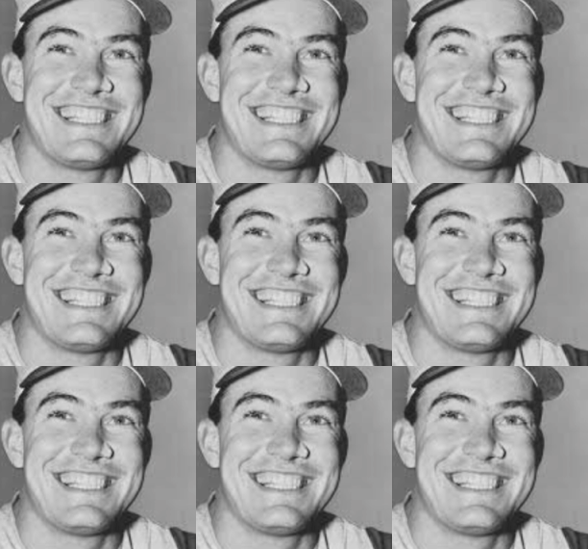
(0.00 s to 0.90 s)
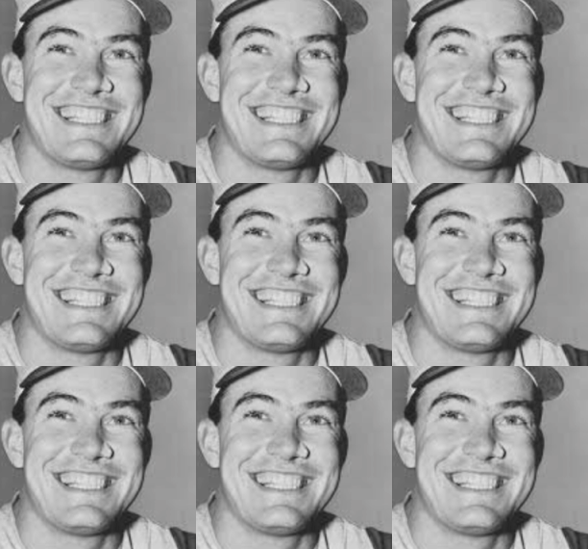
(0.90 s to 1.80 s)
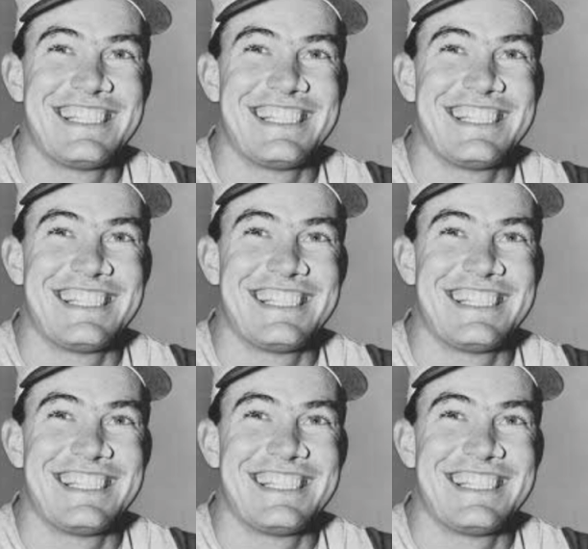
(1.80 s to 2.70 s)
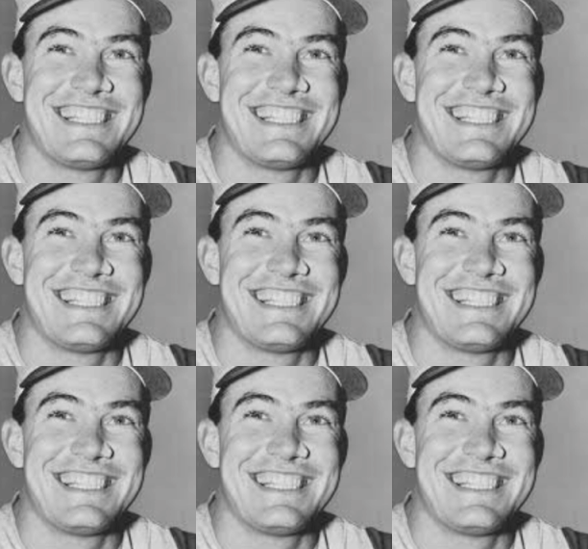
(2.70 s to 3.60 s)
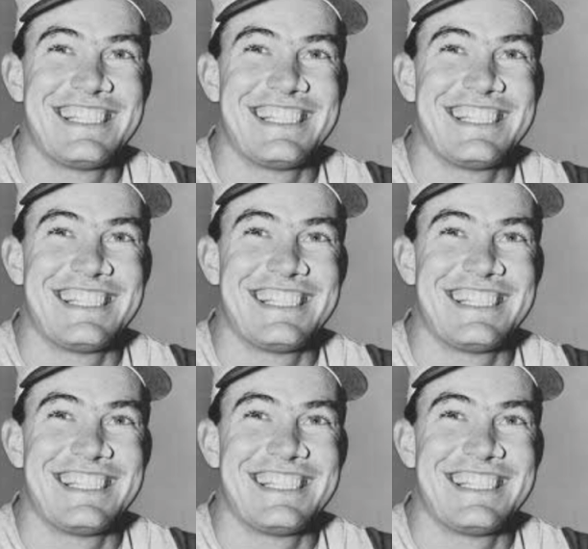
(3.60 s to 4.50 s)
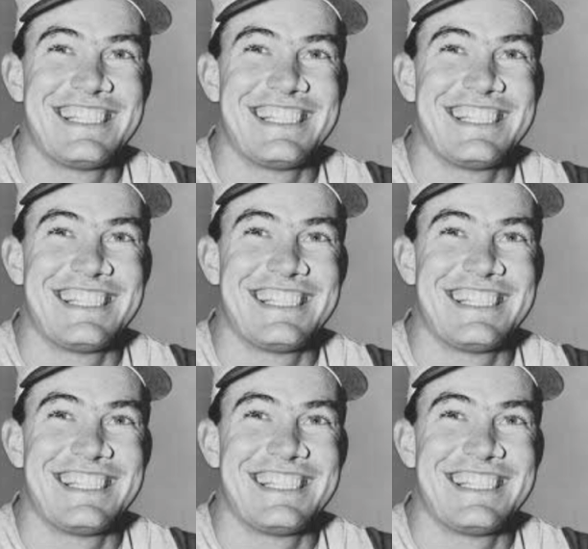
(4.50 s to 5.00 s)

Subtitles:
This is a still picture; no speech is visible.